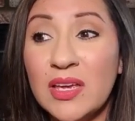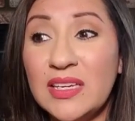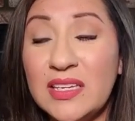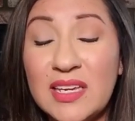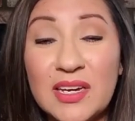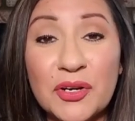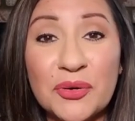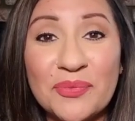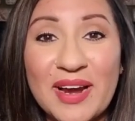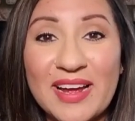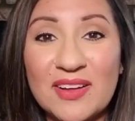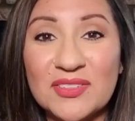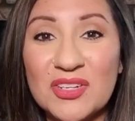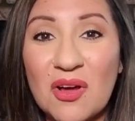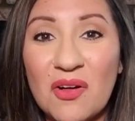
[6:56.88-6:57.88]
year
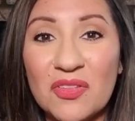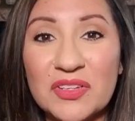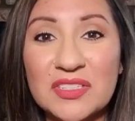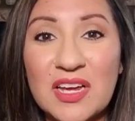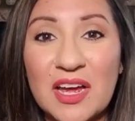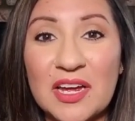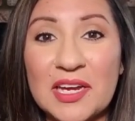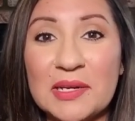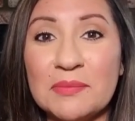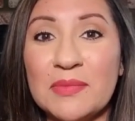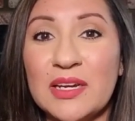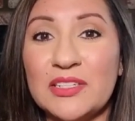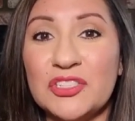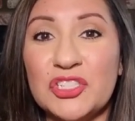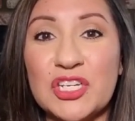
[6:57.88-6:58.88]
round all the time
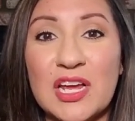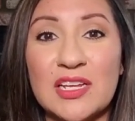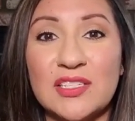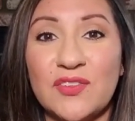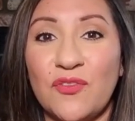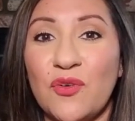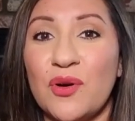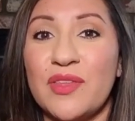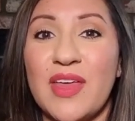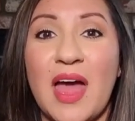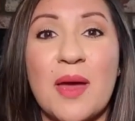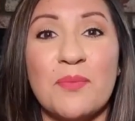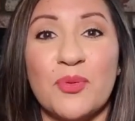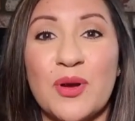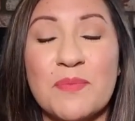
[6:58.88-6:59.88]
just for
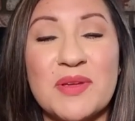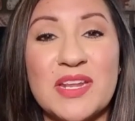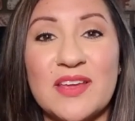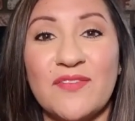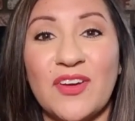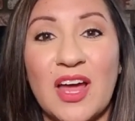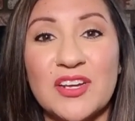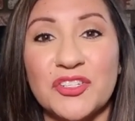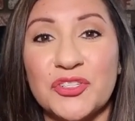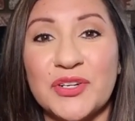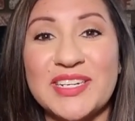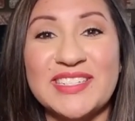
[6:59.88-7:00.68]
that primitive country